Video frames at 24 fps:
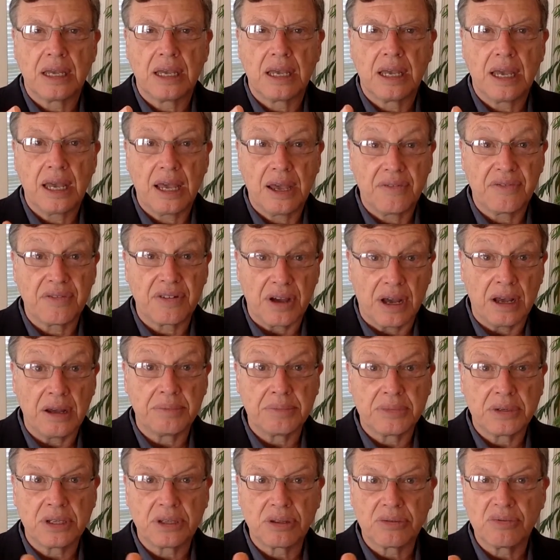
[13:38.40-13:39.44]
have
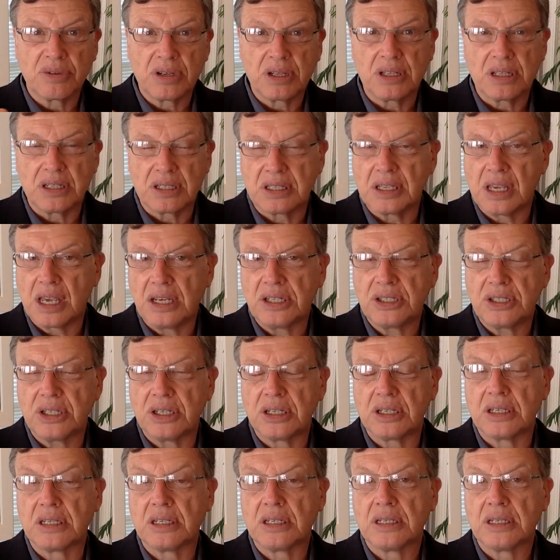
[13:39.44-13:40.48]
come to the realization